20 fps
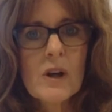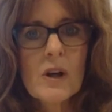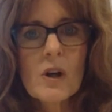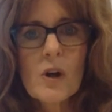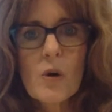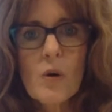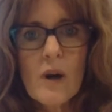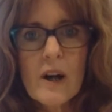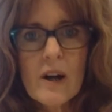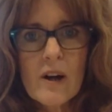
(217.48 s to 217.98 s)

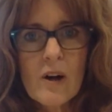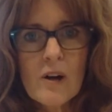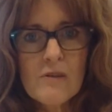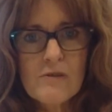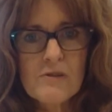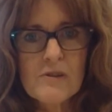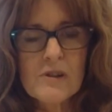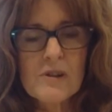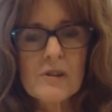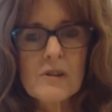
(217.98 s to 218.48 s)
Quite
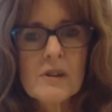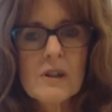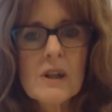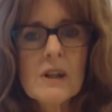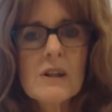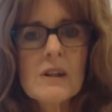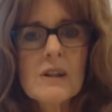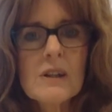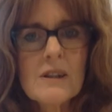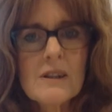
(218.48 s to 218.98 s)
often
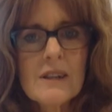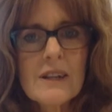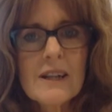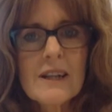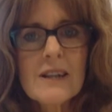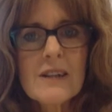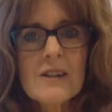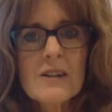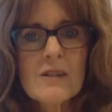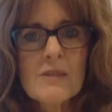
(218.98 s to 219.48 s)
you
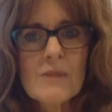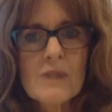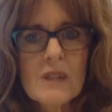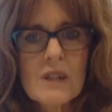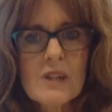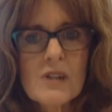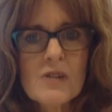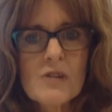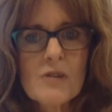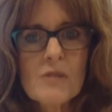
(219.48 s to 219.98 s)
need some
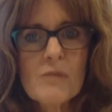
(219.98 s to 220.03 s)
additional